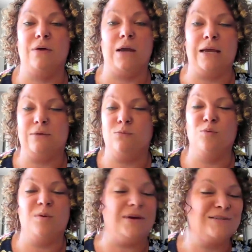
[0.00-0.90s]
If I had
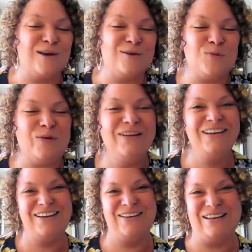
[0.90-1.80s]
room in my schedule,
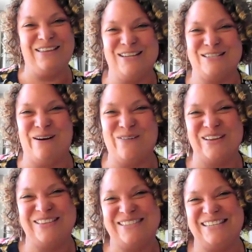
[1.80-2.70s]
in the
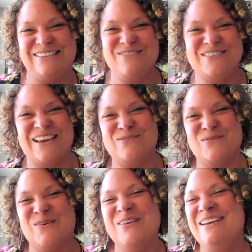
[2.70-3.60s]
SmartFit system
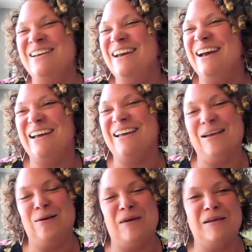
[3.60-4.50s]
schedule,
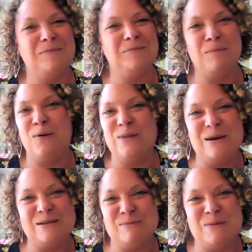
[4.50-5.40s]
I'd pull
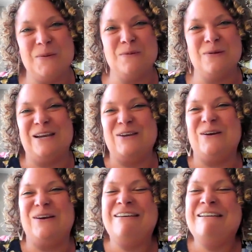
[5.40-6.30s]
in as many people as I
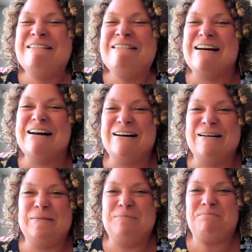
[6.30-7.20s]
could.
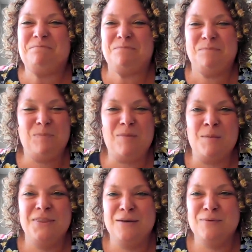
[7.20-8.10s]

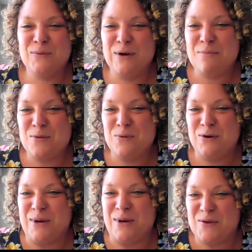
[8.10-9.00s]
But that'd require me to
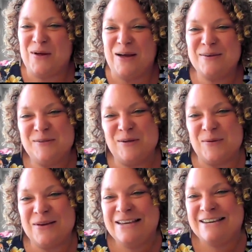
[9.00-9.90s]
work around the clock.
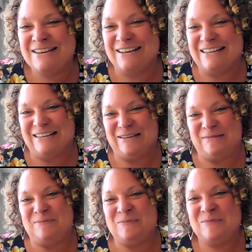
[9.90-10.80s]
So
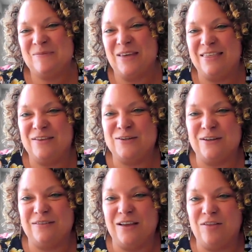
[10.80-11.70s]
I think there's
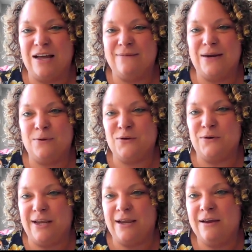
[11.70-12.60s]
a lot of
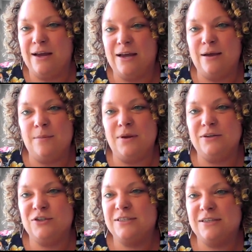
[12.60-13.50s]
opportunity.
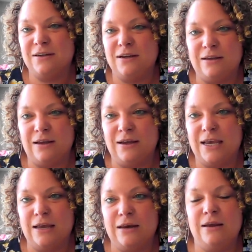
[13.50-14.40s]

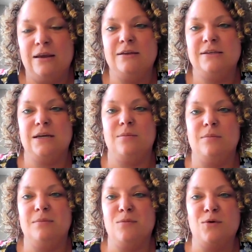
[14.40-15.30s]
Again,
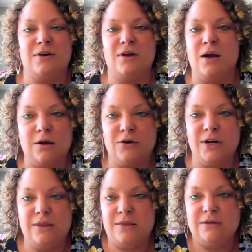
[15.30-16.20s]
some more
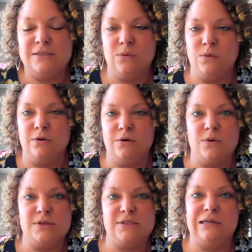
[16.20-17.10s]
concrete things that we're
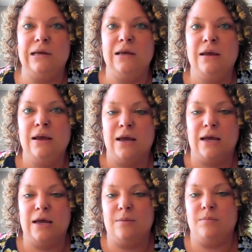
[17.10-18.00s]
noticing,
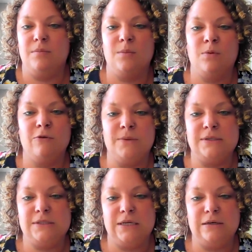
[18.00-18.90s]

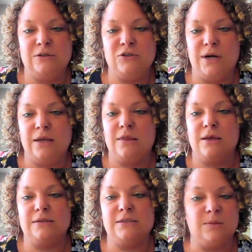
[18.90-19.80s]
improvements in strength
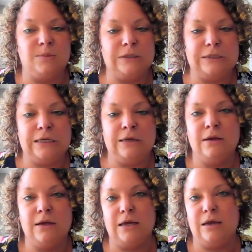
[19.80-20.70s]
and stability.
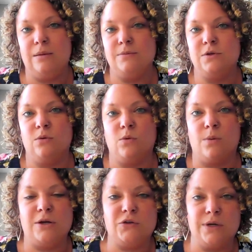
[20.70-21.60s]
So
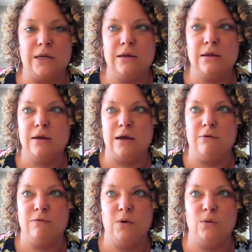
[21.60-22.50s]
we're measuring
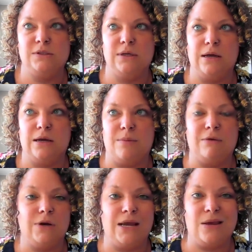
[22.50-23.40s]
our folks
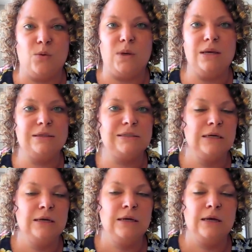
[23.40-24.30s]
every 8 weeks.